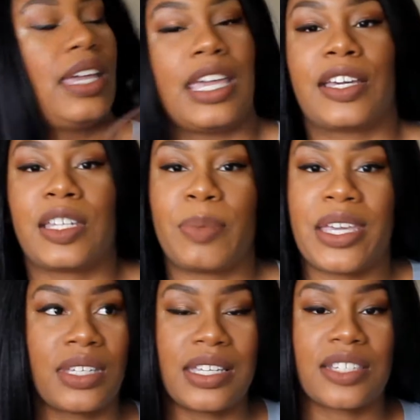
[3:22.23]
It could
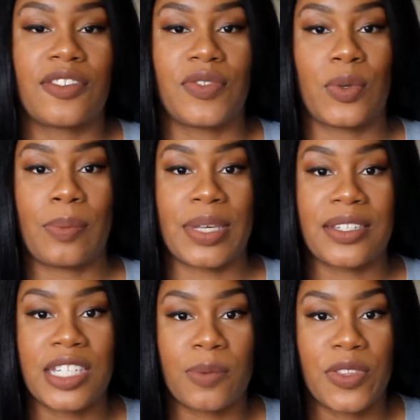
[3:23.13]
be ease of doing
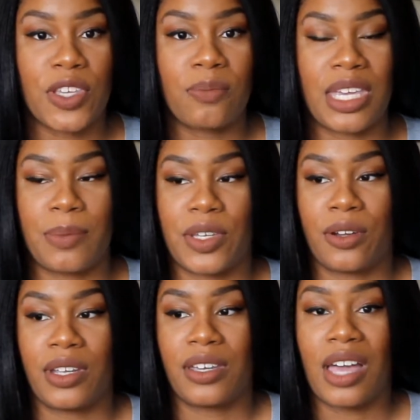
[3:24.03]
business with you. Maybe
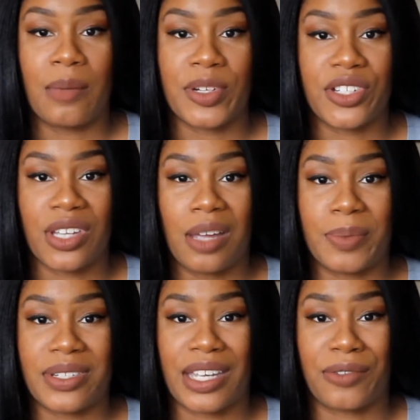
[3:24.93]
your e-commerce
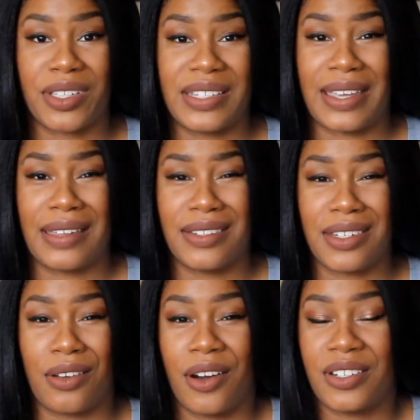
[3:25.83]
shop is like really dense
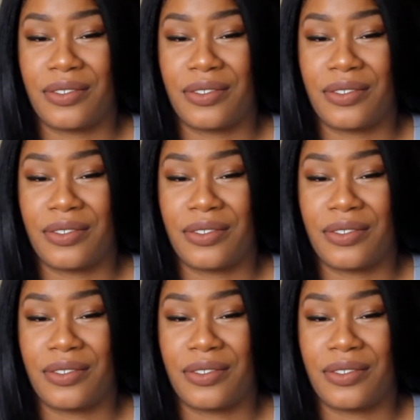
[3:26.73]
and hard to